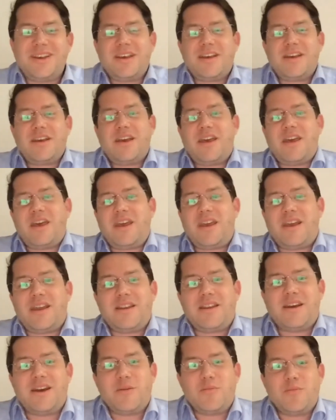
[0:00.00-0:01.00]
And
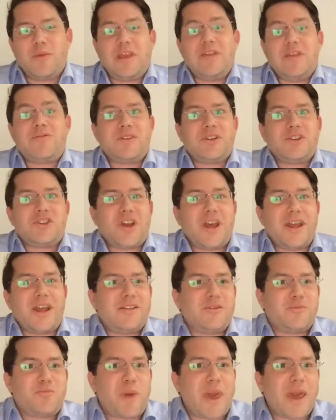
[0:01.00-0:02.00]
if the
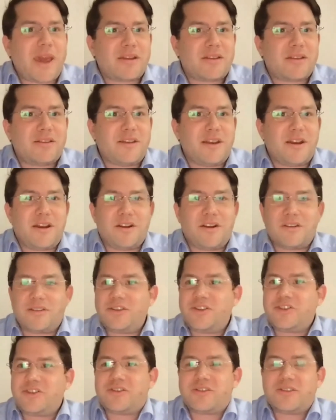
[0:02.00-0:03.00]
Chinese back their
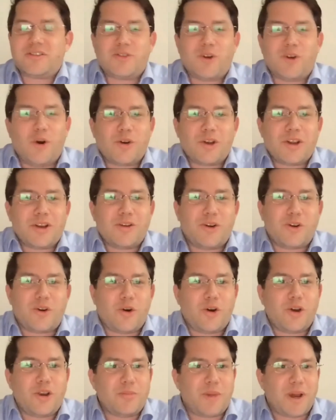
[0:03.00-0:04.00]
digital token or
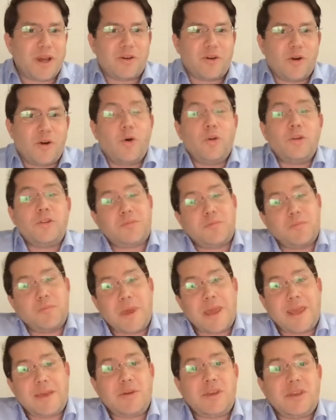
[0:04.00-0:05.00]
coin by gold,
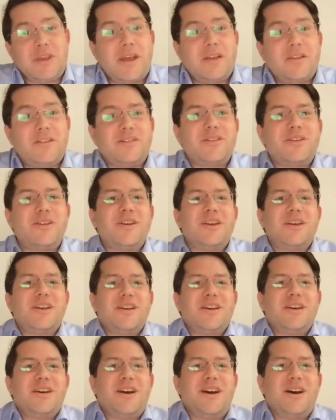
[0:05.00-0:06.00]
maybe yes.
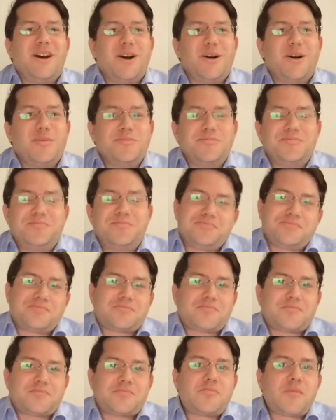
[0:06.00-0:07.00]

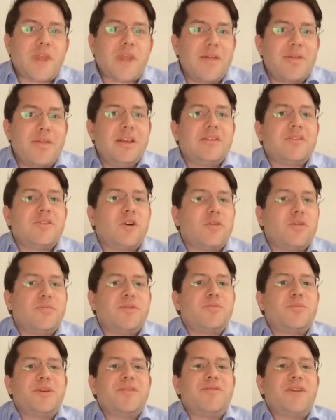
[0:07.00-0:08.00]
I think it's going to
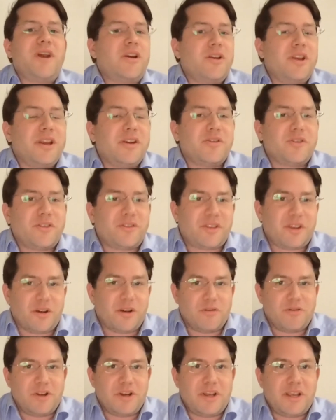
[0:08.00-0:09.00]
be very interesting over
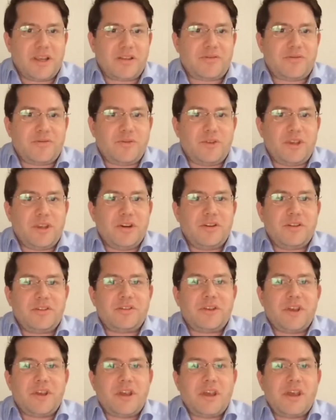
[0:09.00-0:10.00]
the next few years.
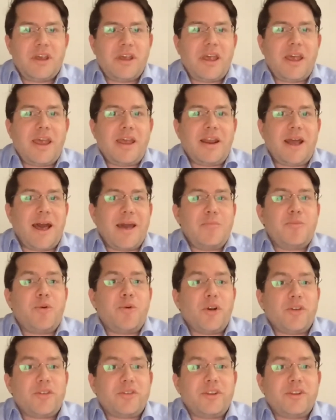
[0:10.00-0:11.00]
And I
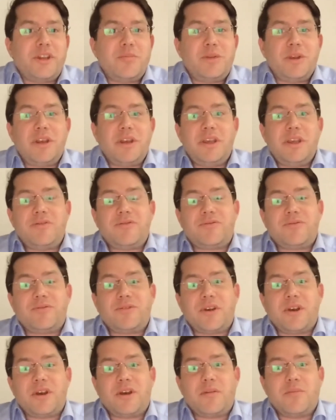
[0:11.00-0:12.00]
personally believe
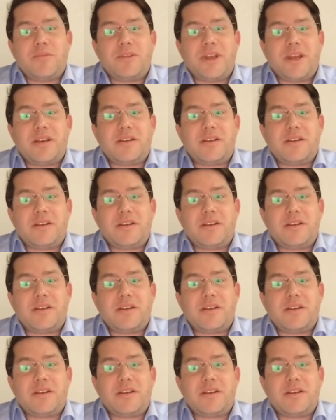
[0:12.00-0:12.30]
that